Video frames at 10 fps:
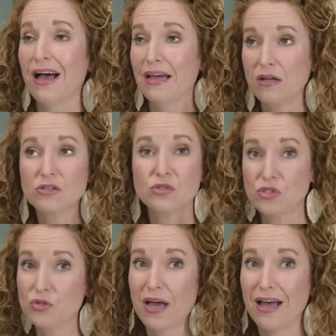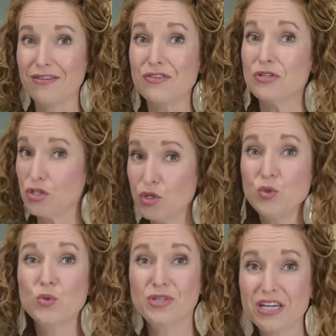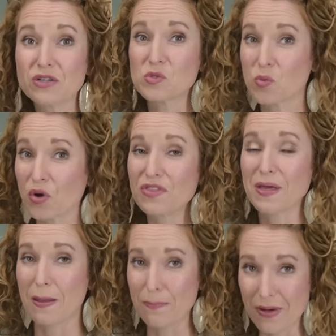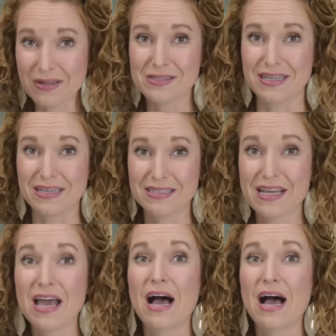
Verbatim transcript: I also do have two years worth the unboxings.